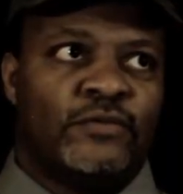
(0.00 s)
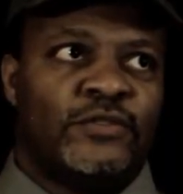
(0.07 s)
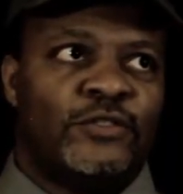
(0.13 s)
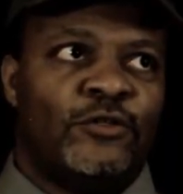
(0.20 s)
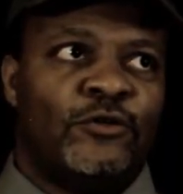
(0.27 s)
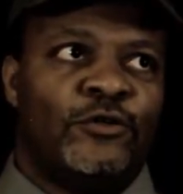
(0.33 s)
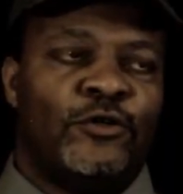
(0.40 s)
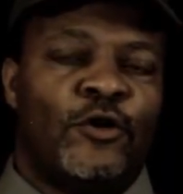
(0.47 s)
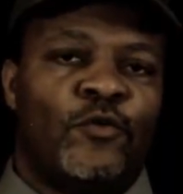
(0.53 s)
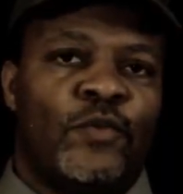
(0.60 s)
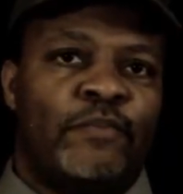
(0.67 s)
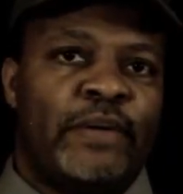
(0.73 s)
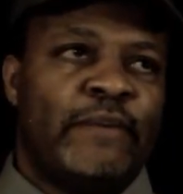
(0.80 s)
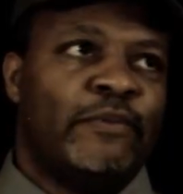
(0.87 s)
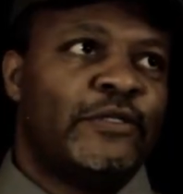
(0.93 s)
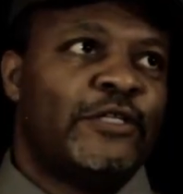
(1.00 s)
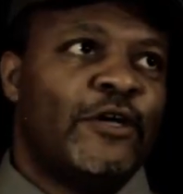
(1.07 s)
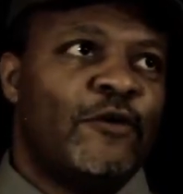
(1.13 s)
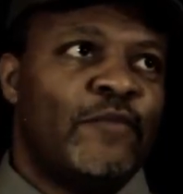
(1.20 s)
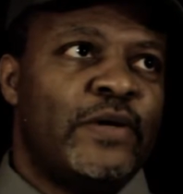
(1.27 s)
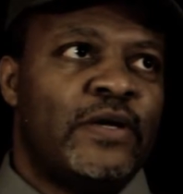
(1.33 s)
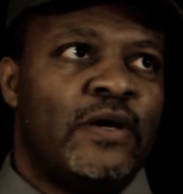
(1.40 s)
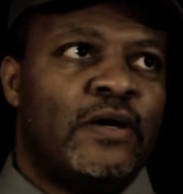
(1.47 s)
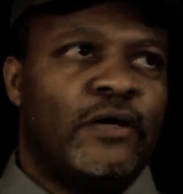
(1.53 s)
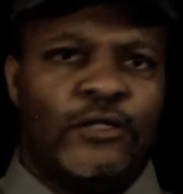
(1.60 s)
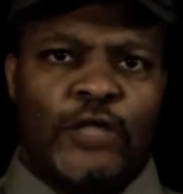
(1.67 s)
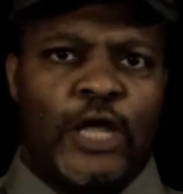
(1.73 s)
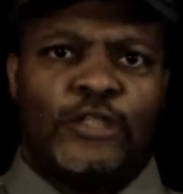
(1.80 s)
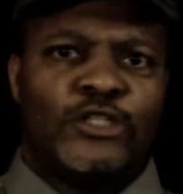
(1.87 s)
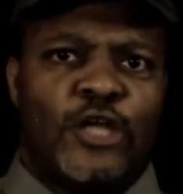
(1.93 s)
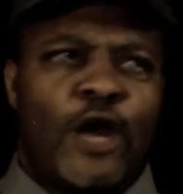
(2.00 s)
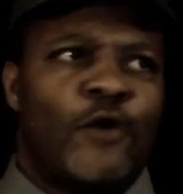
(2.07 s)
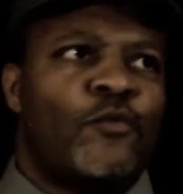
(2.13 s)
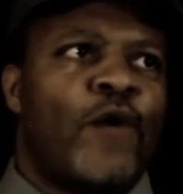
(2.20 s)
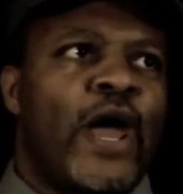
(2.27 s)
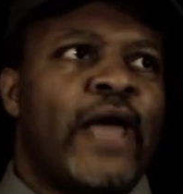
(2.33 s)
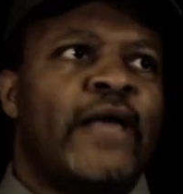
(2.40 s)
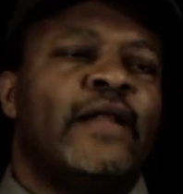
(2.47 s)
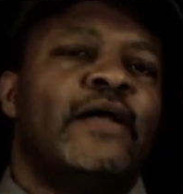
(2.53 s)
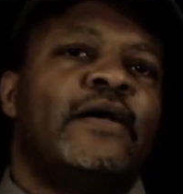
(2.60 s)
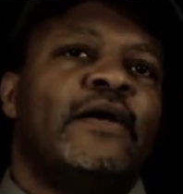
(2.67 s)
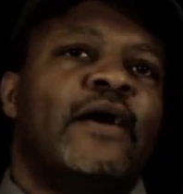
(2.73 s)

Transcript: So, when people tell me that's not right,